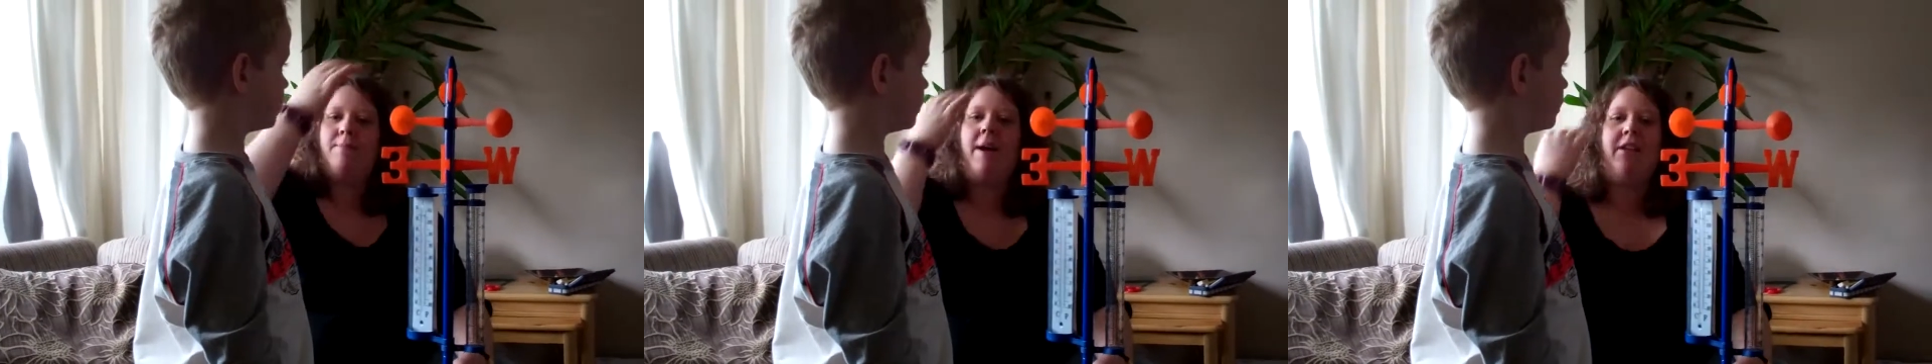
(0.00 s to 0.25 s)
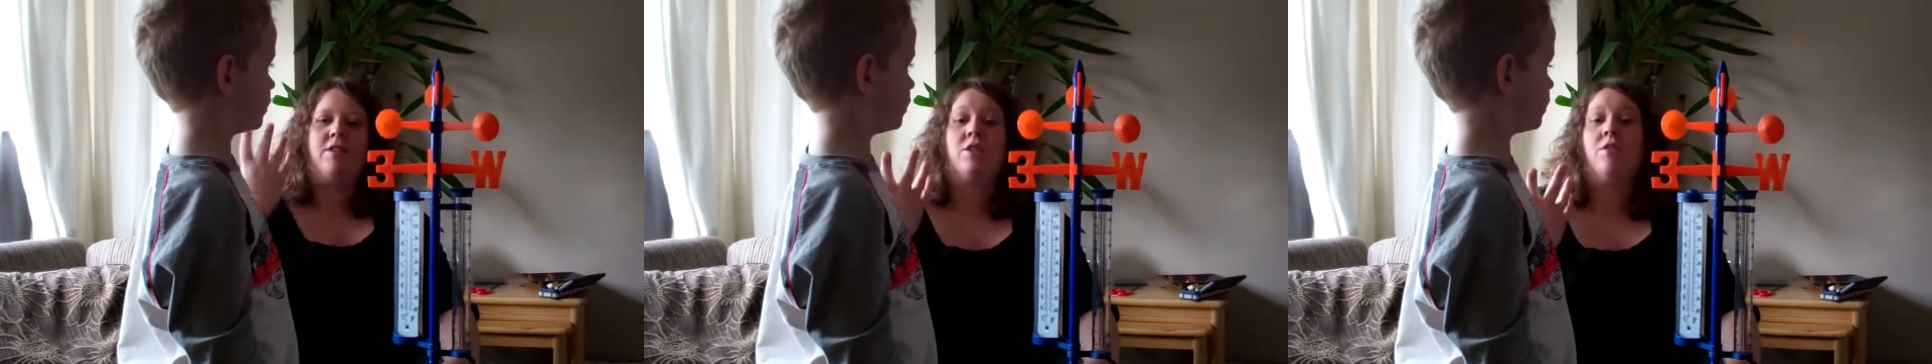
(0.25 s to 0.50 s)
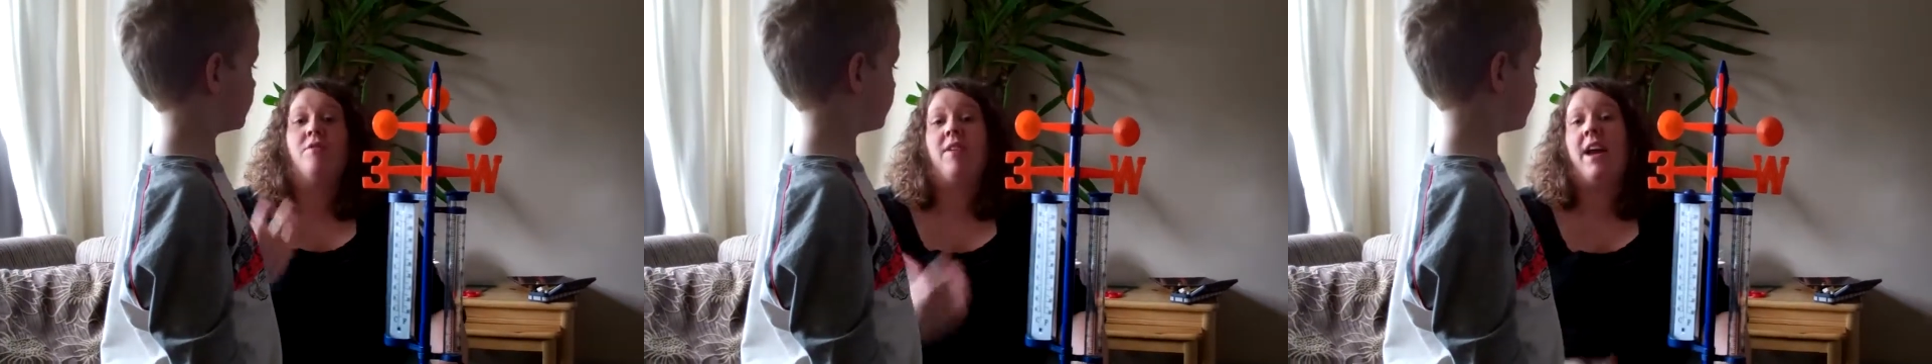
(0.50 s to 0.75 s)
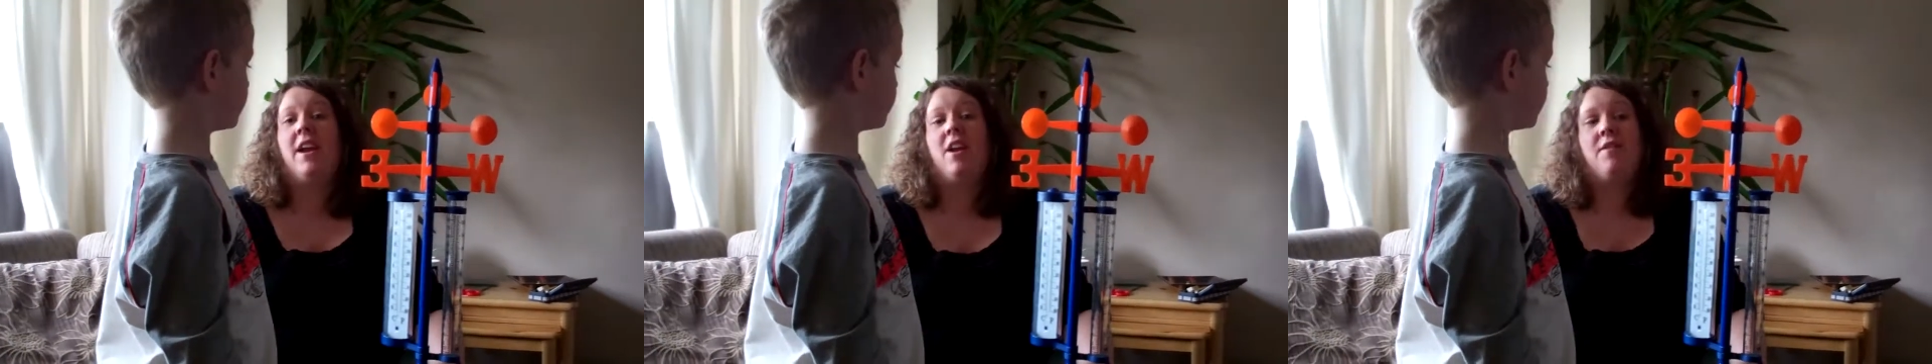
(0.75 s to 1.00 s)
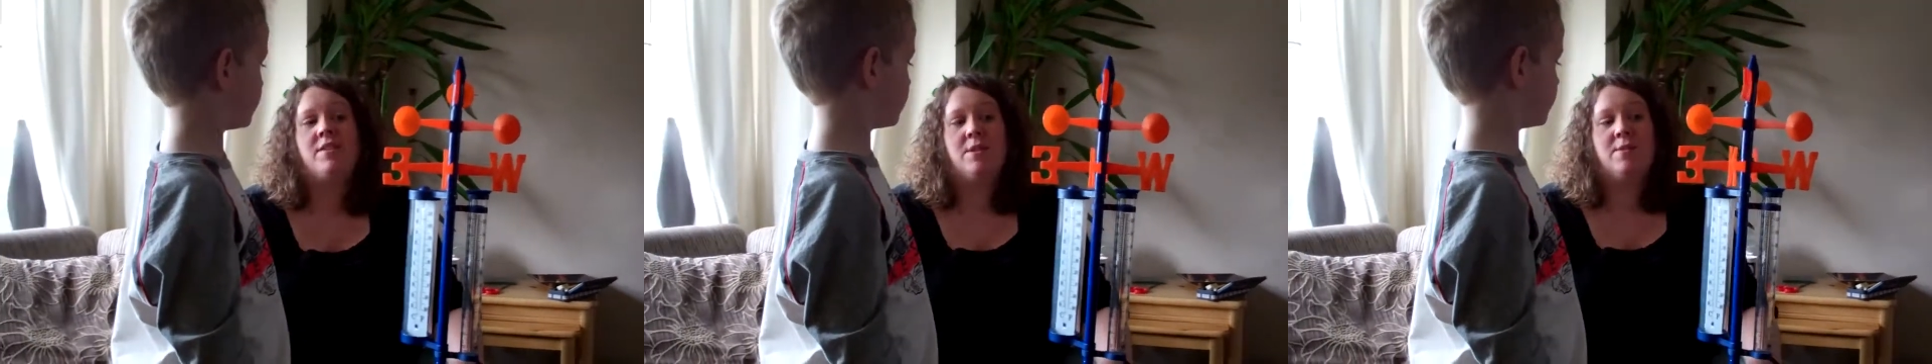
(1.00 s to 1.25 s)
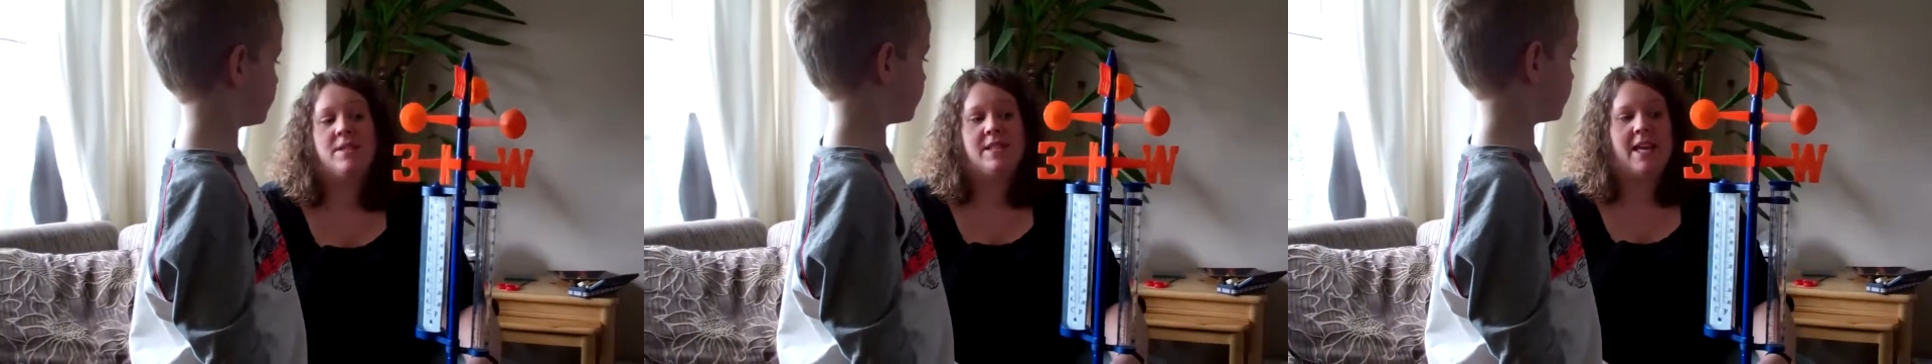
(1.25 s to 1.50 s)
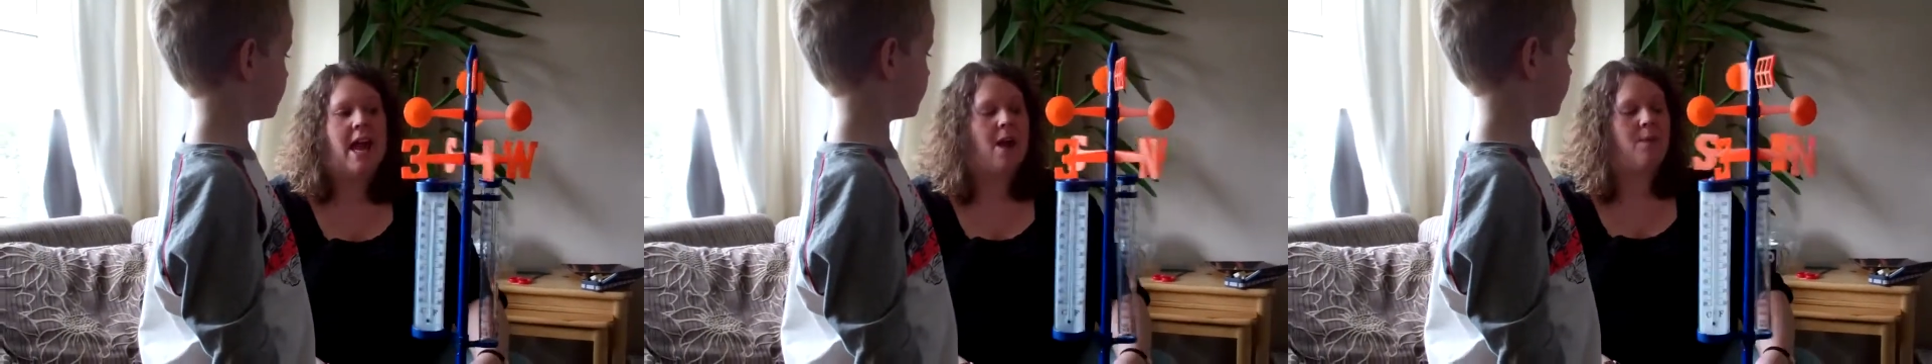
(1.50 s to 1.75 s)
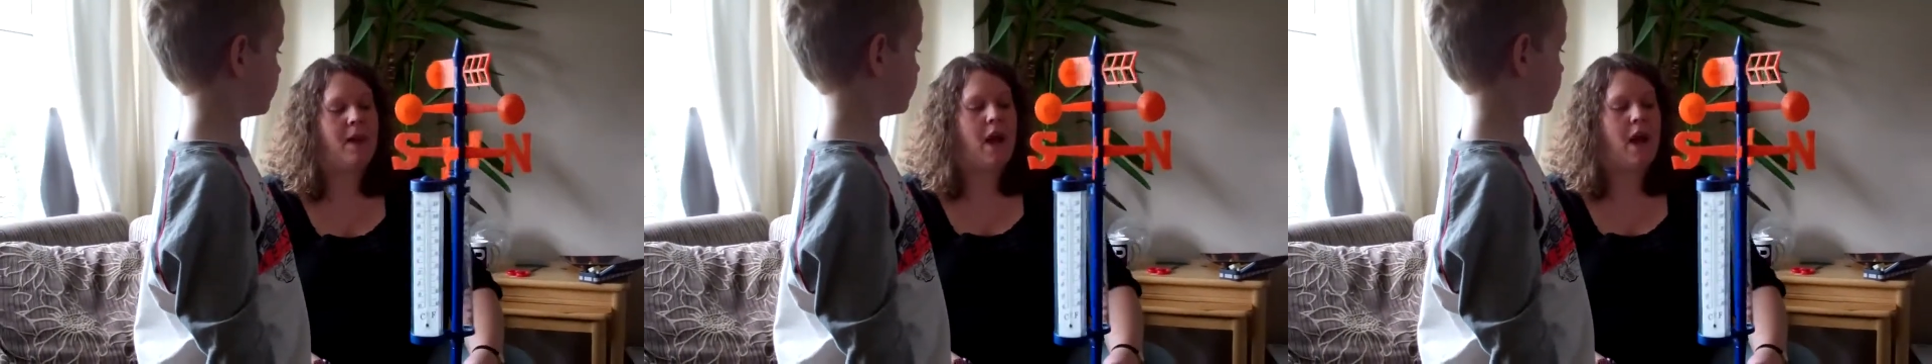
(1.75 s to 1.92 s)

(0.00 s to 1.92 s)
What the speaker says: it might just come flying off, so we'll see how we